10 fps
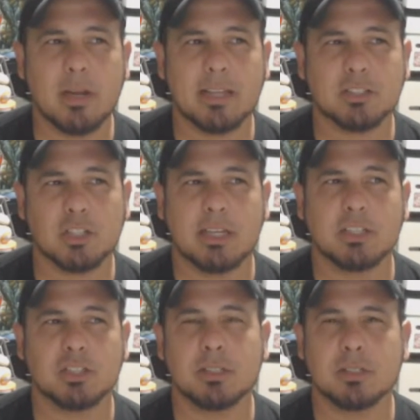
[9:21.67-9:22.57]

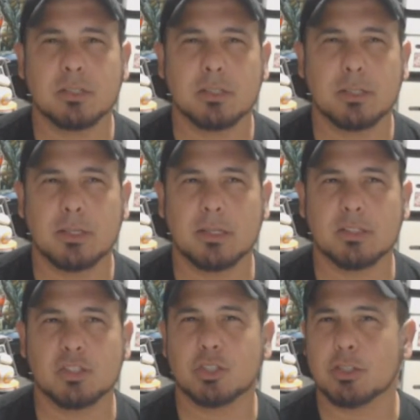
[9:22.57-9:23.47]
education
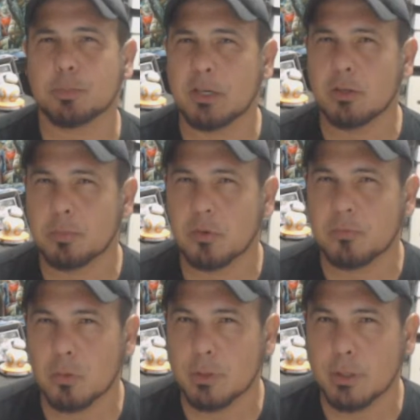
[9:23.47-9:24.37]
is judged by your
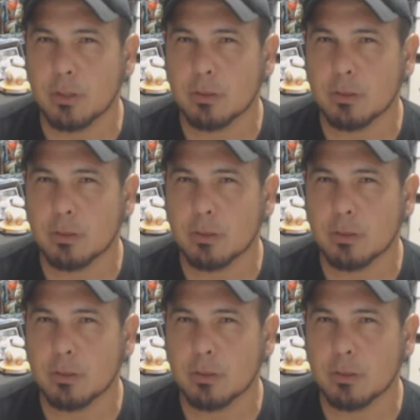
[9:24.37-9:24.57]
portfolio.